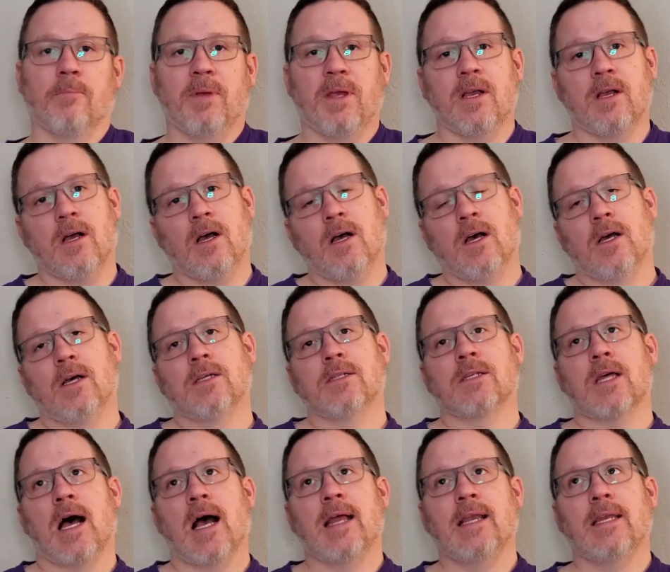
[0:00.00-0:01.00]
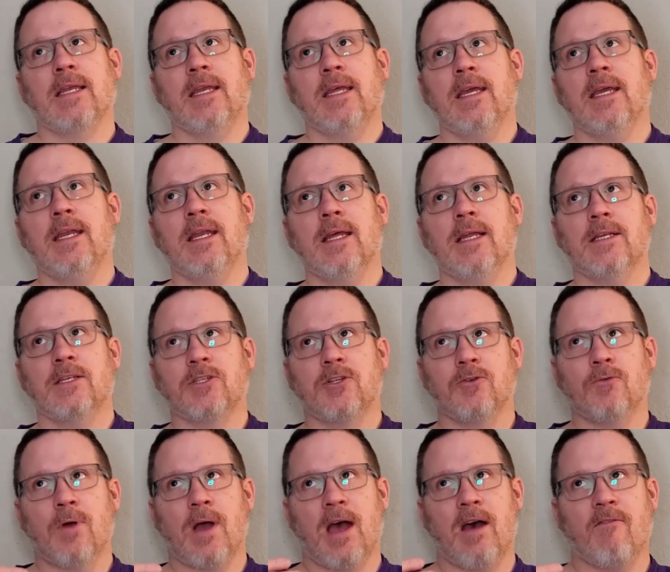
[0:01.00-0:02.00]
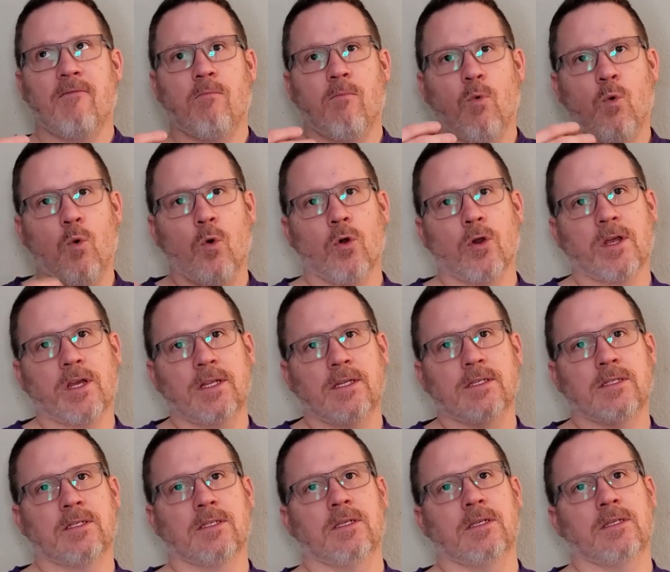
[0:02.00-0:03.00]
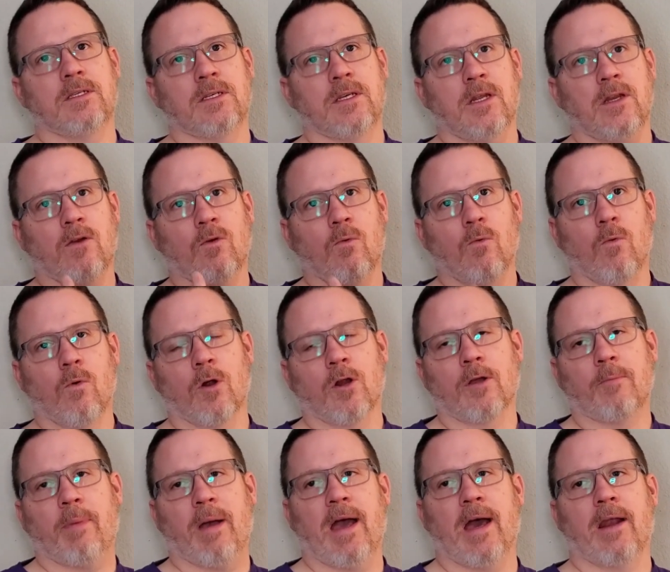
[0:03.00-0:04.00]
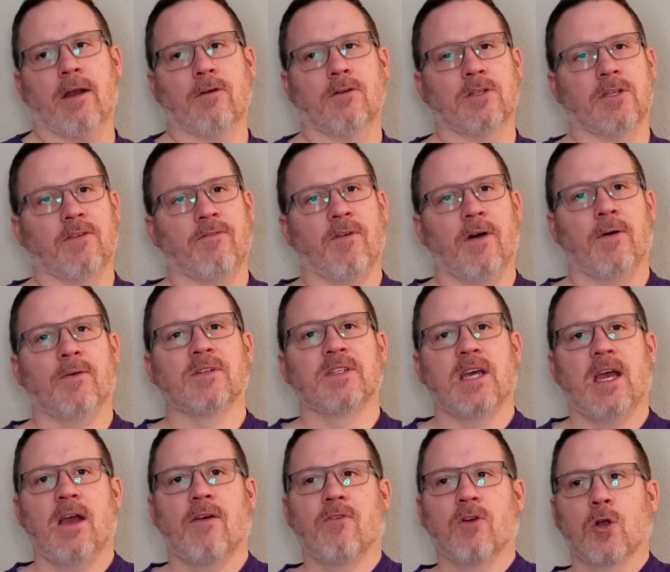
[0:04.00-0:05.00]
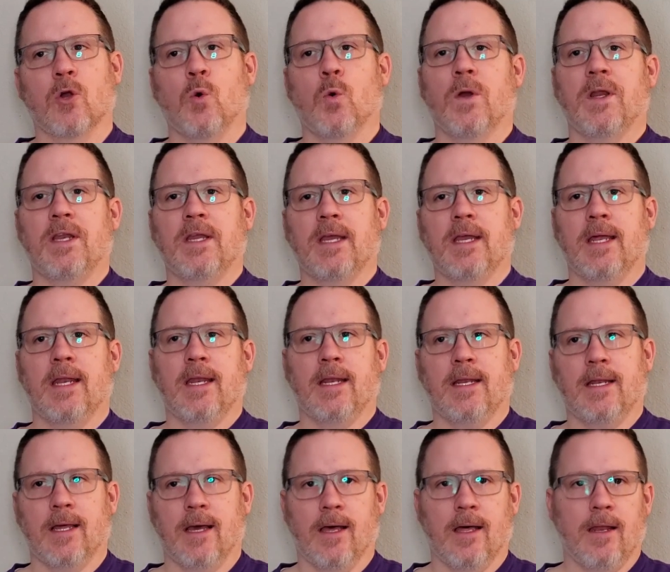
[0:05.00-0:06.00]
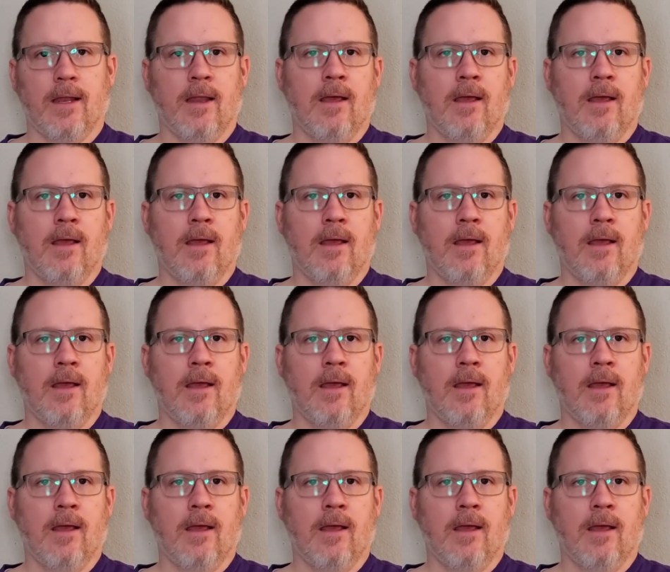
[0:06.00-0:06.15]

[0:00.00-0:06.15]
because I needed to have more consistent work patterns if I was ever going to get it done.